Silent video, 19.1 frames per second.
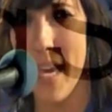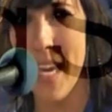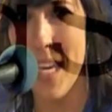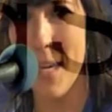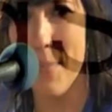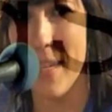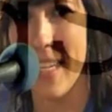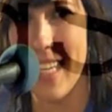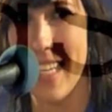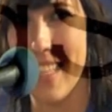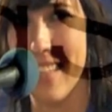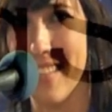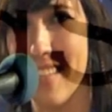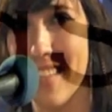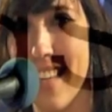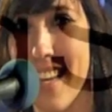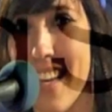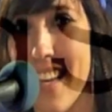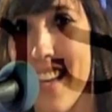
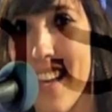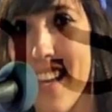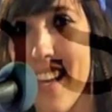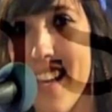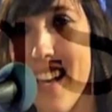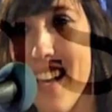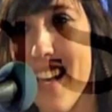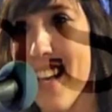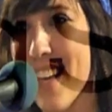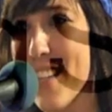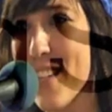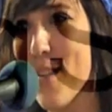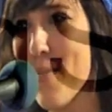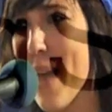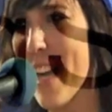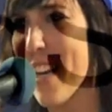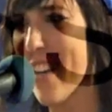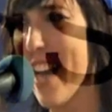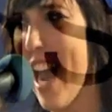babies,
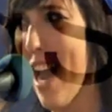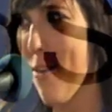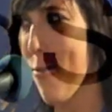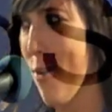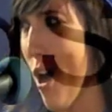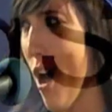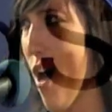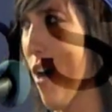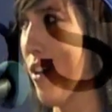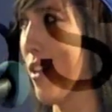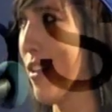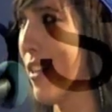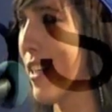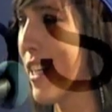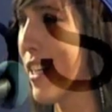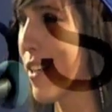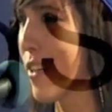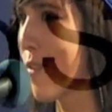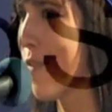no matter how
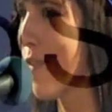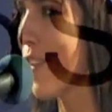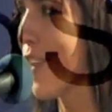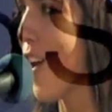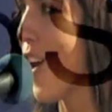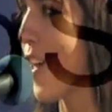ugly or